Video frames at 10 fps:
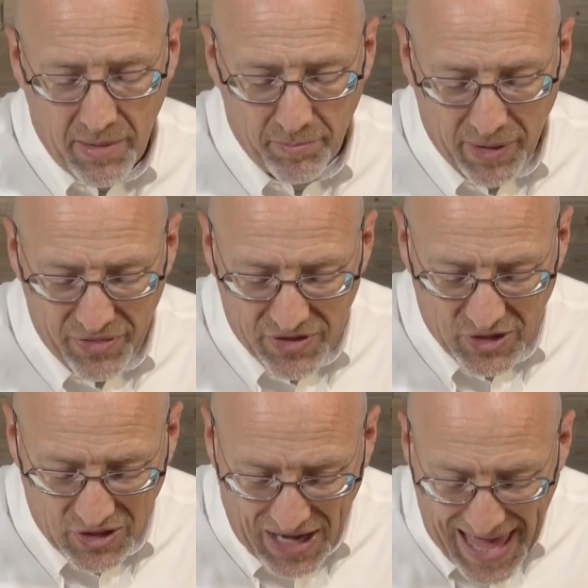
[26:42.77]
but the
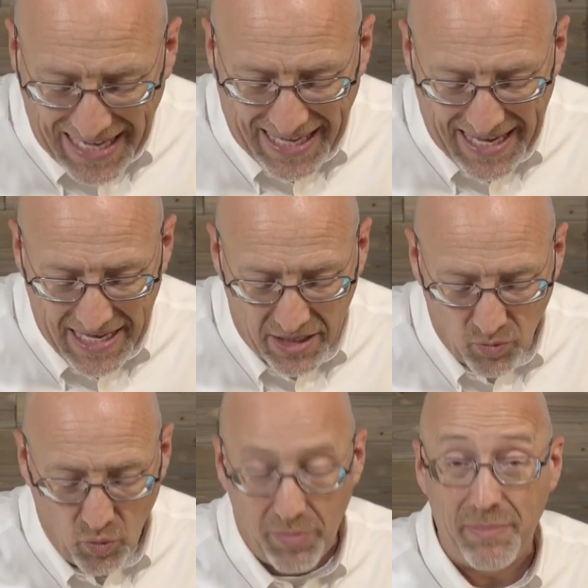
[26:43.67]
slack
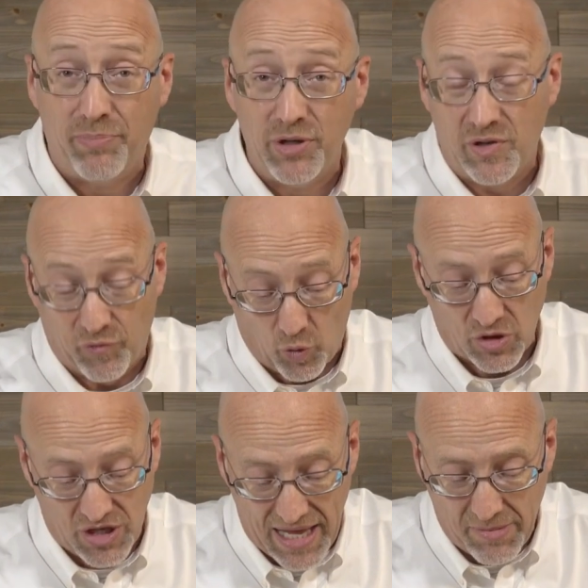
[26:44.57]
hand will be put to
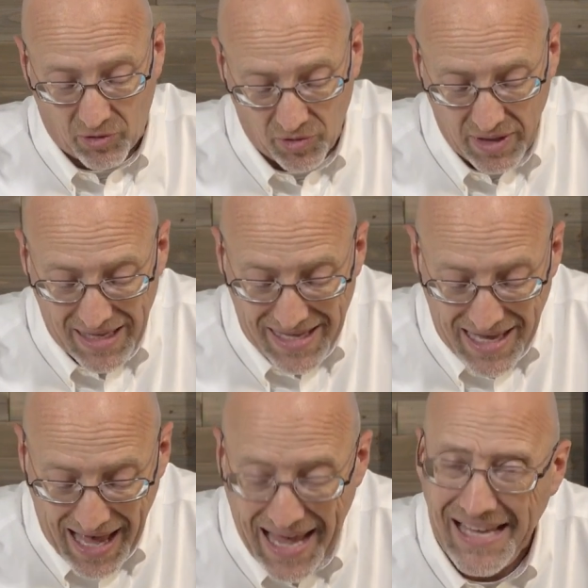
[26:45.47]
forced labor.
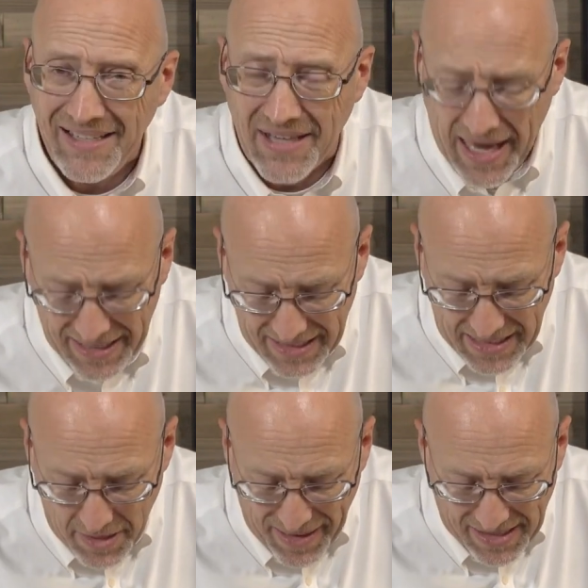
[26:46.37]

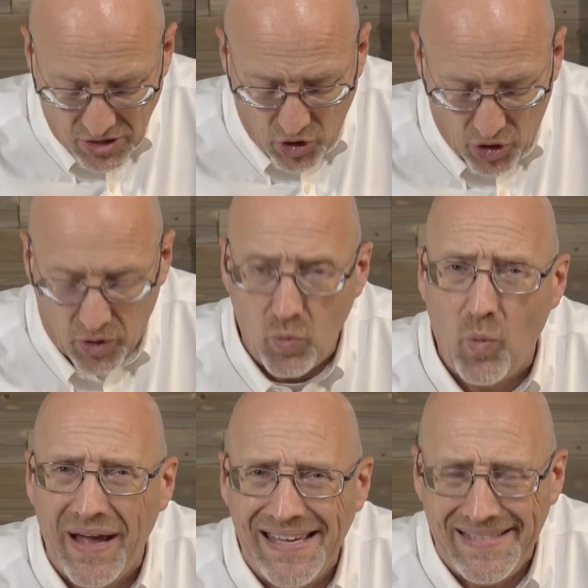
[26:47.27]
Anxiety in a man's heart
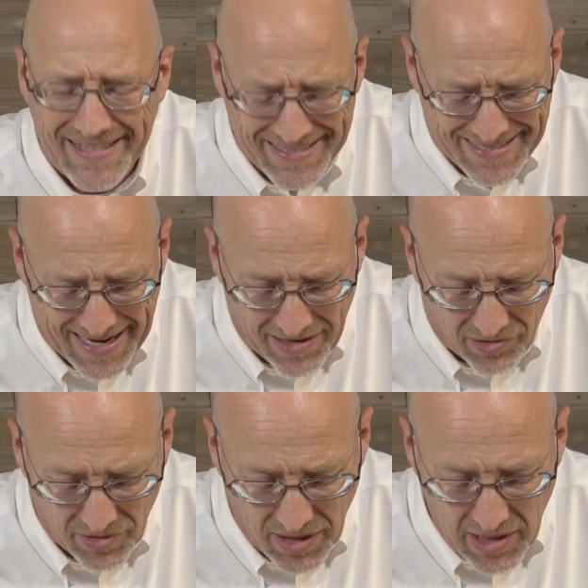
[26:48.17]
weighs it
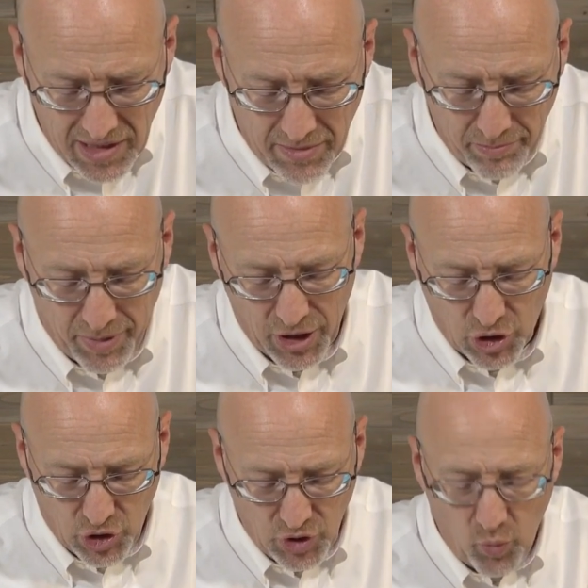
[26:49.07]
down, but a
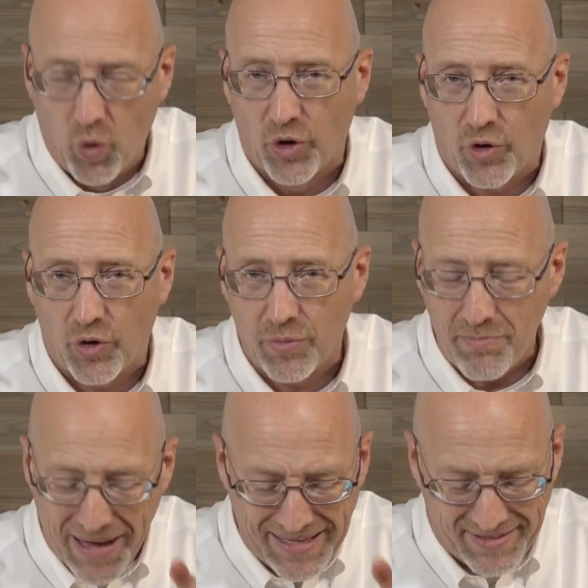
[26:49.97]
good word
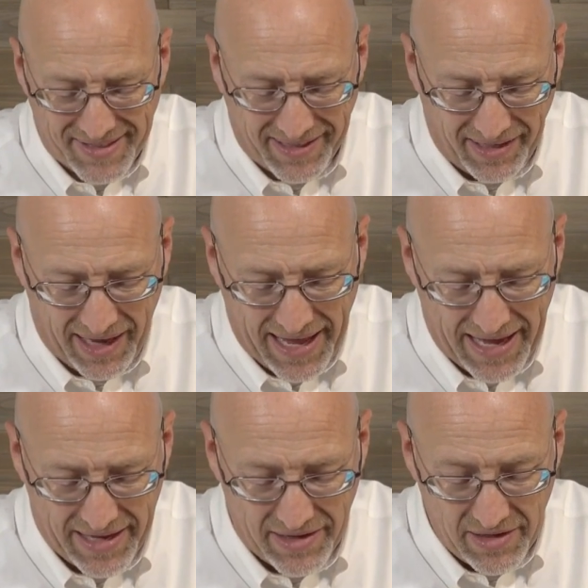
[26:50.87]
makes it
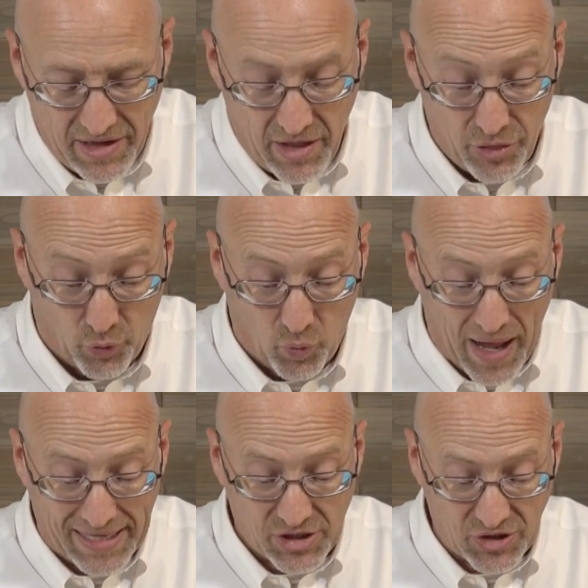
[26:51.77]
glad. The
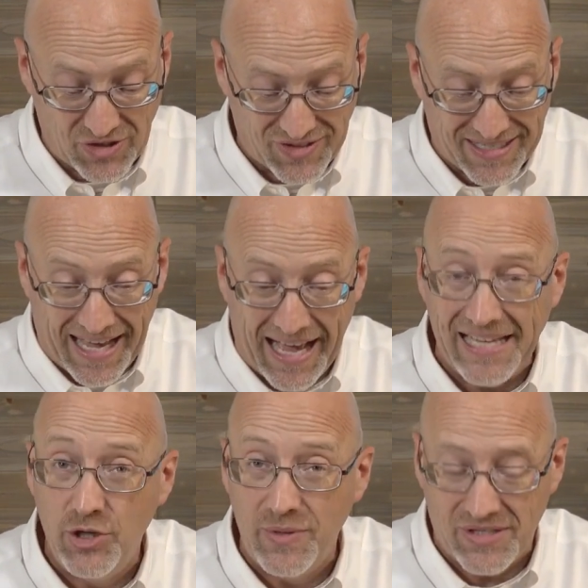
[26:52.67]
righteous is a
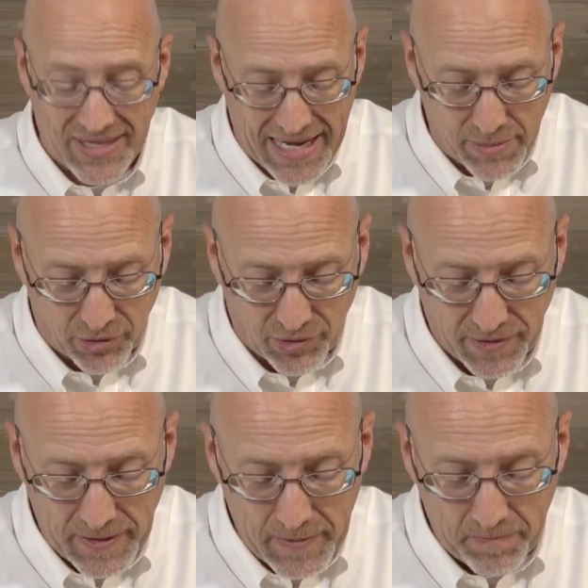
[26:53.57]
guide to his neighbor,